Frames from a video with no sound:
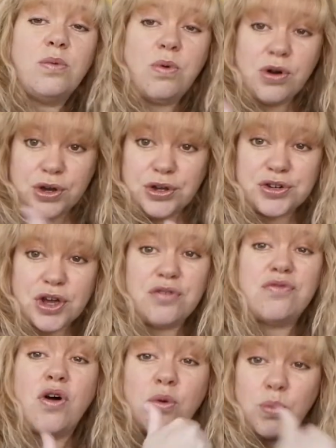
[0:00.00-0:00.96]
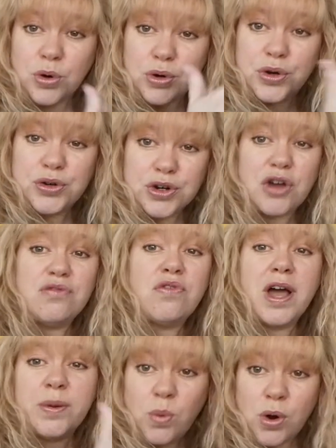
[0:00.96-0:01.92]
what could go wrong, what could go
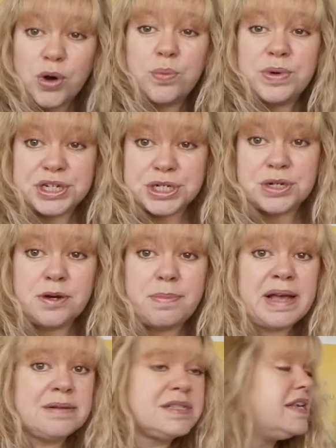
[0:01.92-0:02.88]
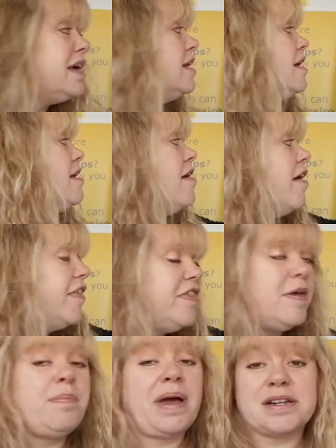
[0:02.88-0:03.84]
right, what can we do about it, and
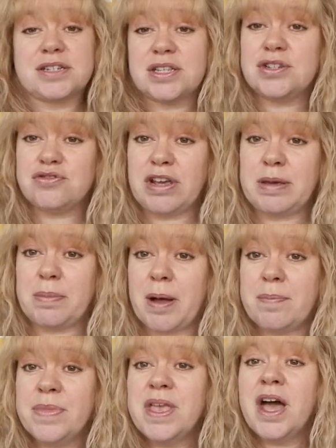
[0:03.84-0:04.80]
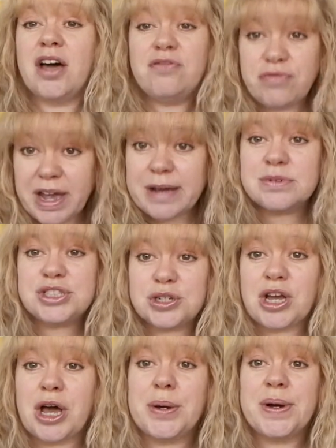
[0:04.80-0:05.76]
then back to the dreamer. And round you
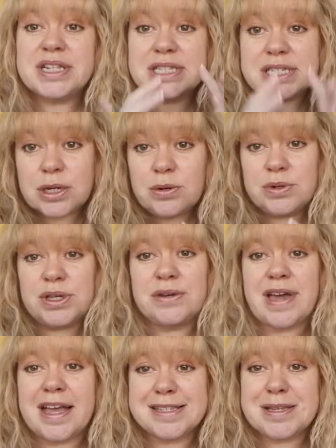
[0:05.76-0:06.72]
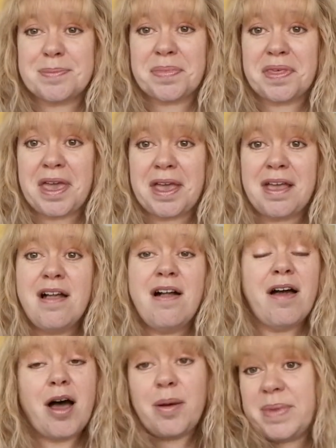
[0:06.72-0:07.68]
go until you get something
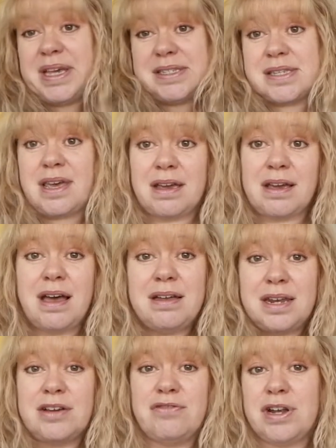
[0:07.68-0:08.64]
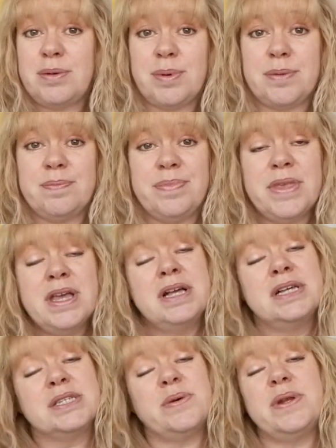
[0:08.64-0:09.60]
amazing and incredible.
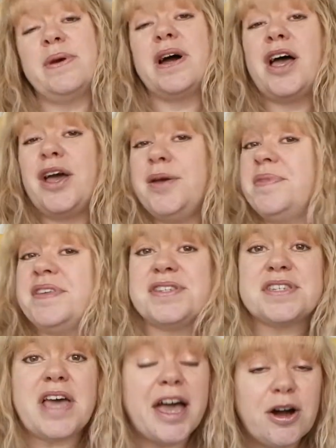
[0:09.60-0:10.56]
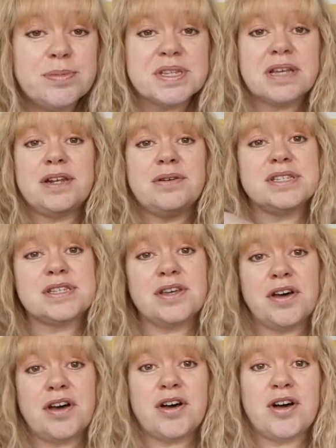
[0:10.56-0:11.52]
So anyway, I hope this helps. I know it's
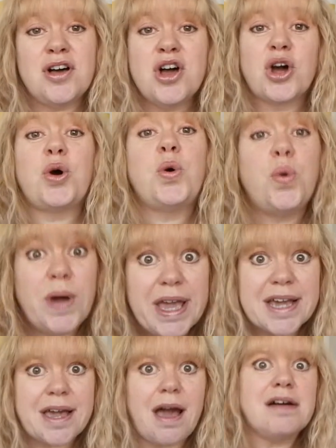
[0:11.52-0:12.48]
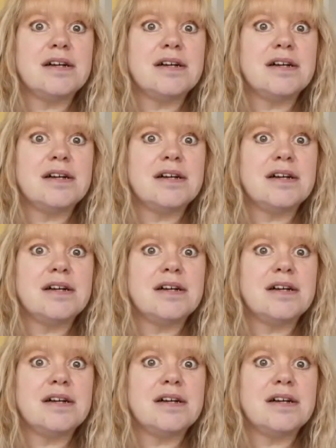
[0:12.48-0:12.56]
a quick